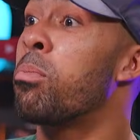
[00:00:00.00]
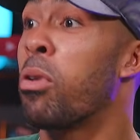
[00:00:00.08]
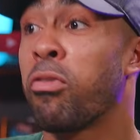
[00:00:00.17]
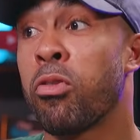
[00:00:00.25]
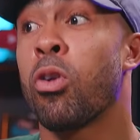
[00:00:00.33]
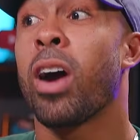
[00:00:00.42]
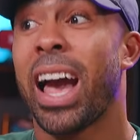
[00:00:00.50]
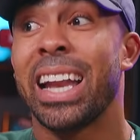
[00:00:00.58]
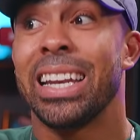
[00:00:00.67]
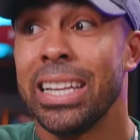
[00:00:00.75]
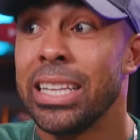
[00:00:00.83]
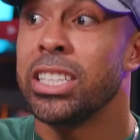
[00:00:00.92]
When before
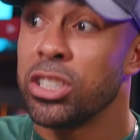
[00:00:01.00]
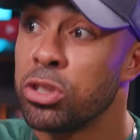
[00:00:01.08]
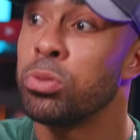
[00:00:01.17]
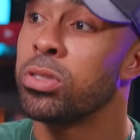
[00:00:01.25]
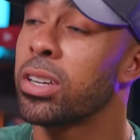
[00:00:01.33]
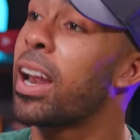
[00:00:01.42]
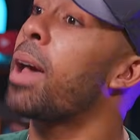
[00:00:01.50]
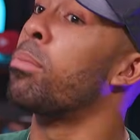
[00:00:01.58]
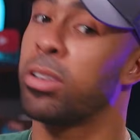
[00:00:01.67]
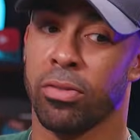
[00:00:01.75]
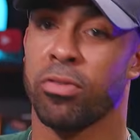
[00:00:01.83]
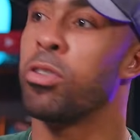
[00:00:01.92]
I needed you to
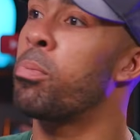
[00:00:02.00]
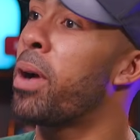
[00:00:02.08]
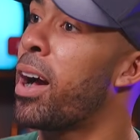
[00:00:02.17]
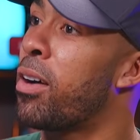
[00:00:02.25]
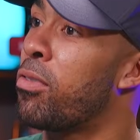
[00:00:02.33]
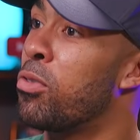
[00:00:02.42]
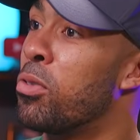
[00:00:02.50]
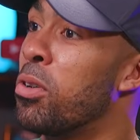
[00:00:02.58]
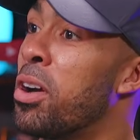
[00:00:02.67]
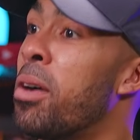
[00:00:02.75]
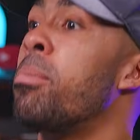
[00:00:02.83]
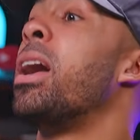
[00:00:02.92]
clap to feel
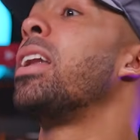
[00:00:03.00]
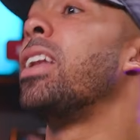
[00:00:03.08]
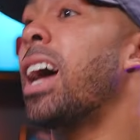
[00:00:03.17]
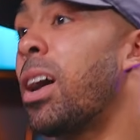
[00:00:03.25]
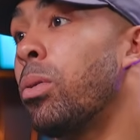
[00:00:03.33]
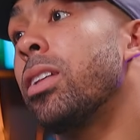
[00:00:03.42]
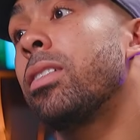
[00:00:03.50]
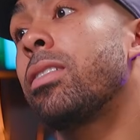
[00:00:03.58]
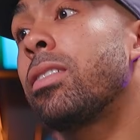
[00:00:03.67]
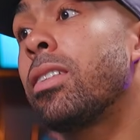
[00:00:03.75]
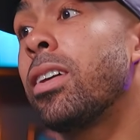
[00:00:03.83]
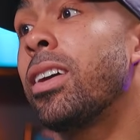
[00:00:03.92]
powerful, but now
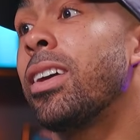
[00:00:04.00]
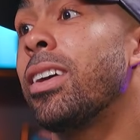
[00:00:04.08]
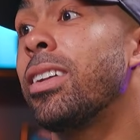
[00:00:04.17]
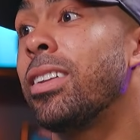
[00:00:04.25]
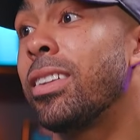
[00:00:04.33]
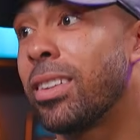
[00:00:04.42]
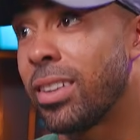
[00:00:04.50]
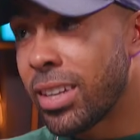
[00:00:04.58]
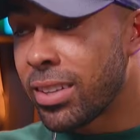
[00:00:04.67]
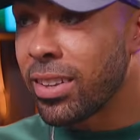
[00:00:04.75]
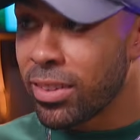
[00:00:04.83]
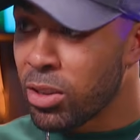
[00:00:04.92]
it's,
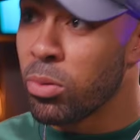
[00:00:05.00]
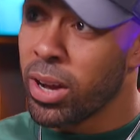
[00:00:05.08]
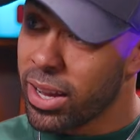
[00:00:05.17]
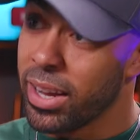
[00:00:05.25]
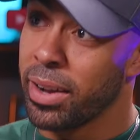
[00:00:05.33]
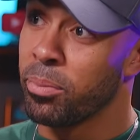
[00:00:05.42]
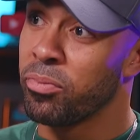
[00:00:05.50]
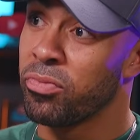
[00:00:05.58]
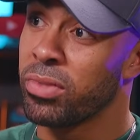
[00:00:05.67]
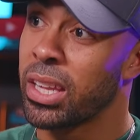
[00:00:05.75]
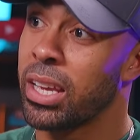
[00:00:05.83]
this is who I am.